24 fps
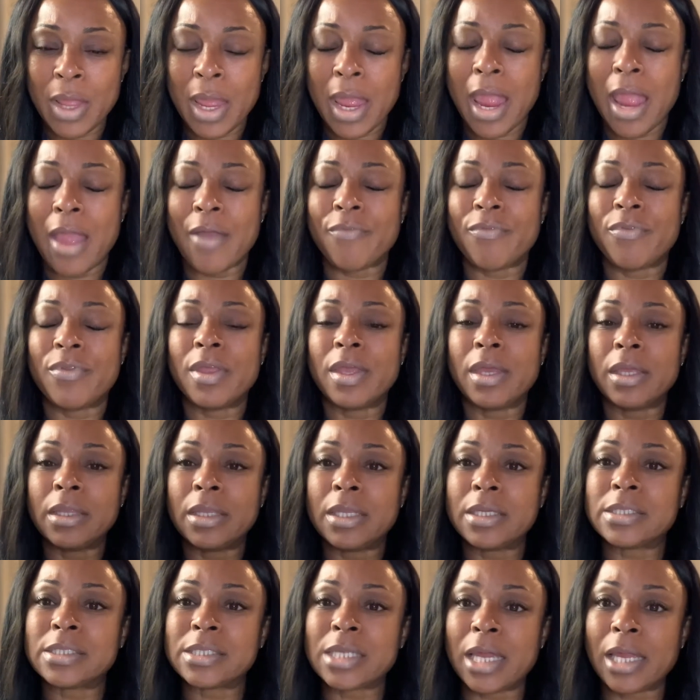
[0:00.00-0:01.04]
And then the
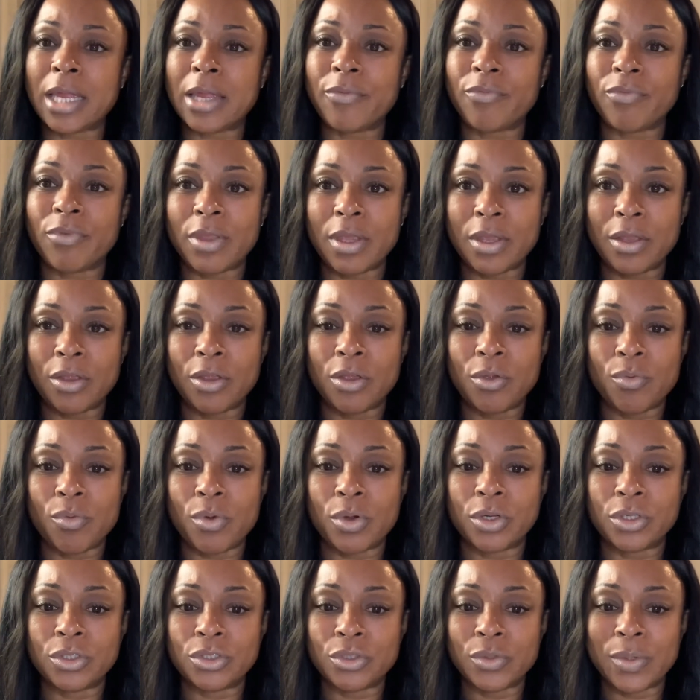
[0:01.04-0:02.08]
second thing you want to
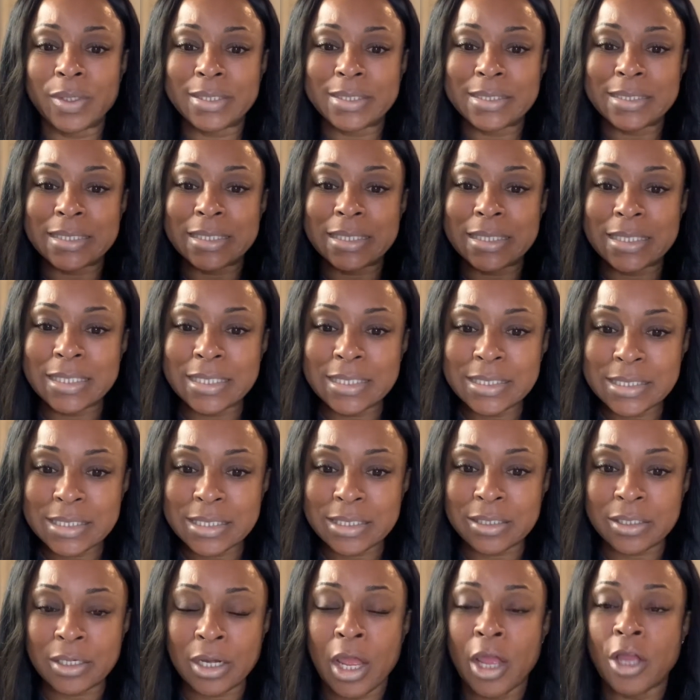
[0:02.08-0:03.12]
do is
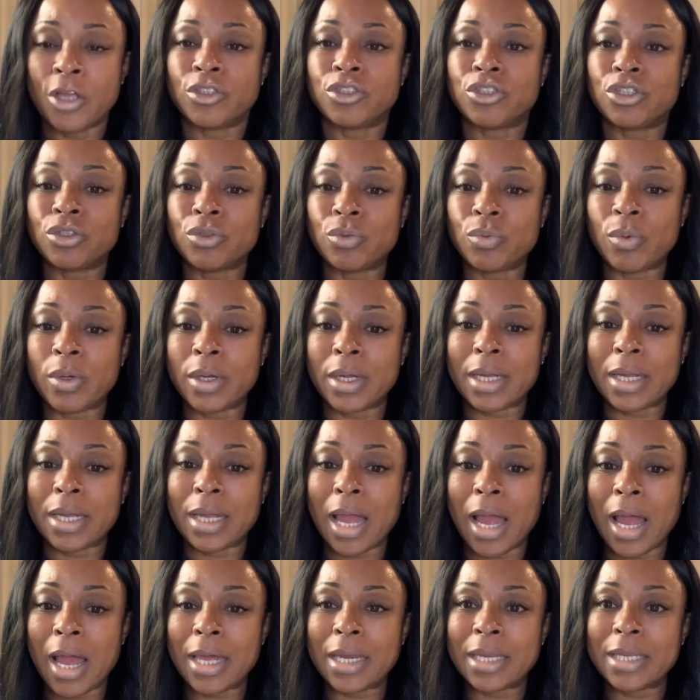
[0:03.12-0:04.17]
listen to what
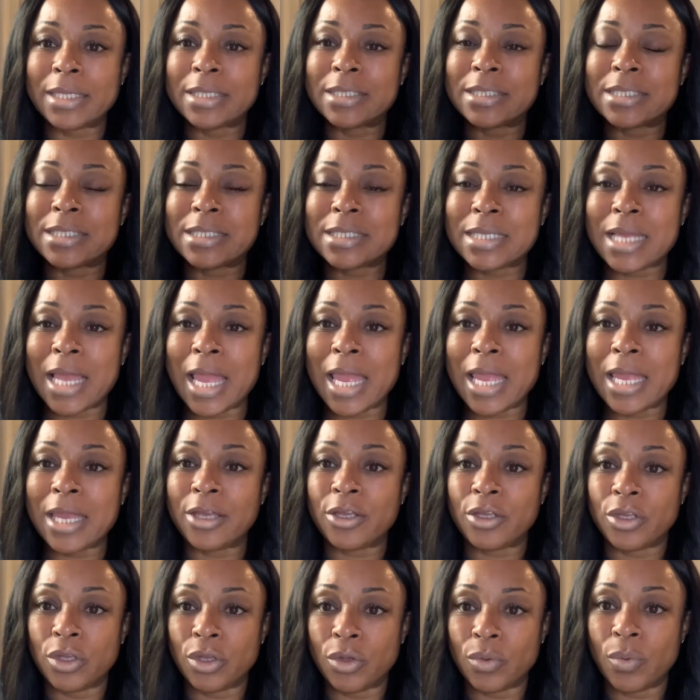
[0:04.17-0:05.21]
God is saying
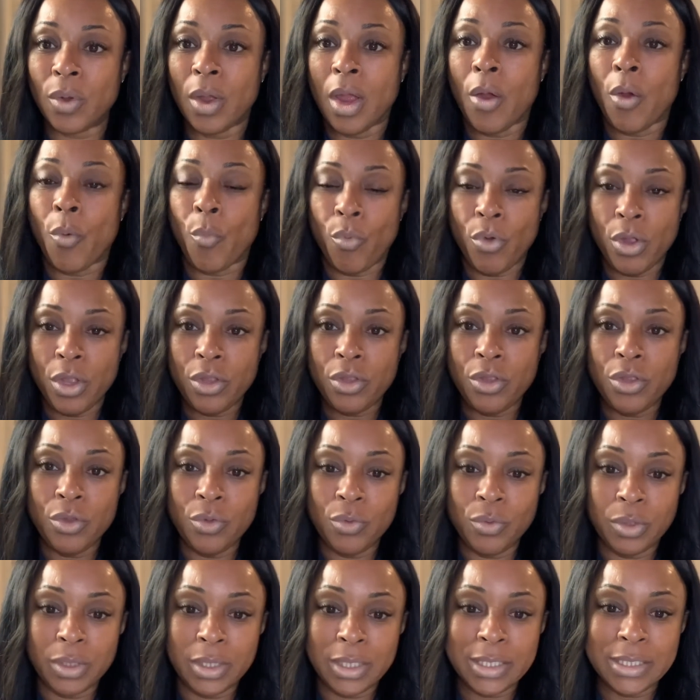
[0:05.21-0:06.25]
you. When you
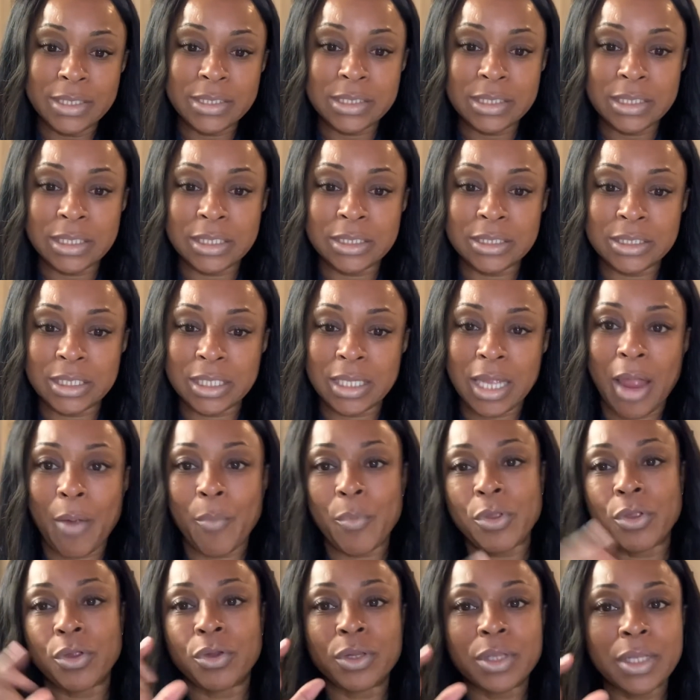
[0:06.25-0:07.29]
listen to God, when
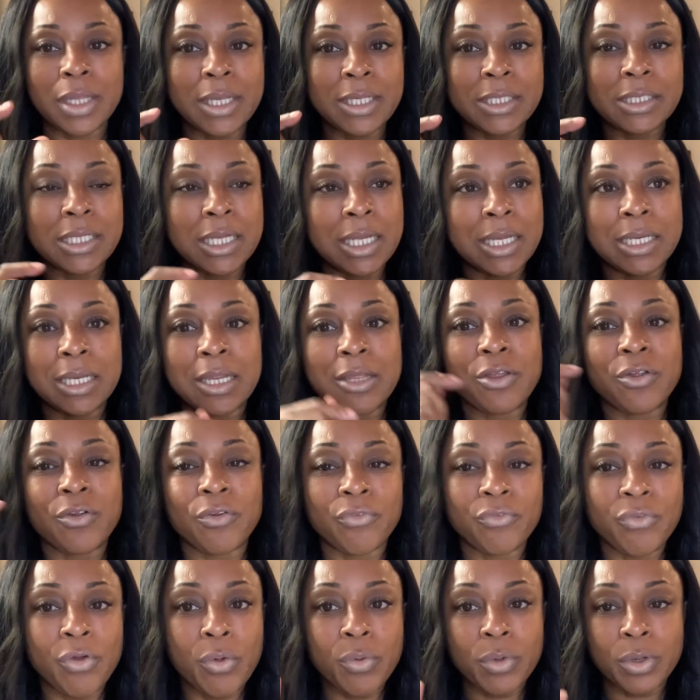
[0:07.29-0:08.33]
you're leaned in and you're
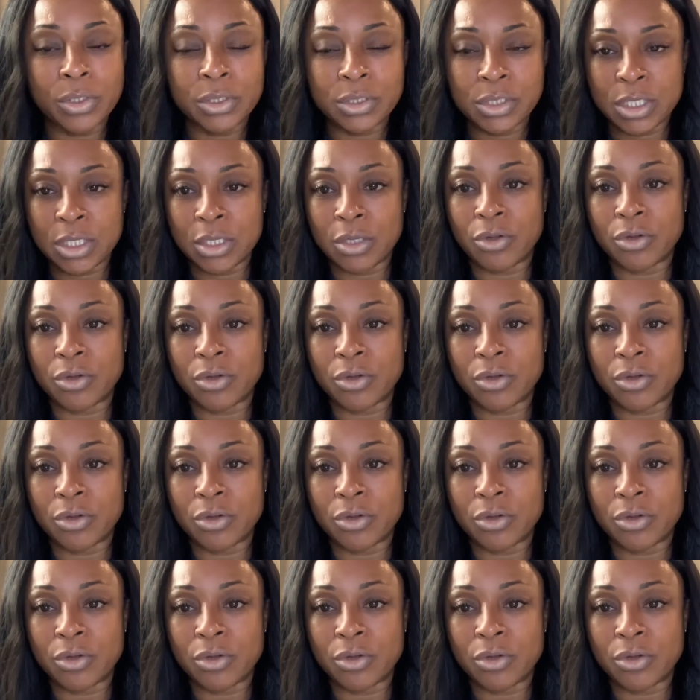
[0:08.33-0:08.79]
focusing your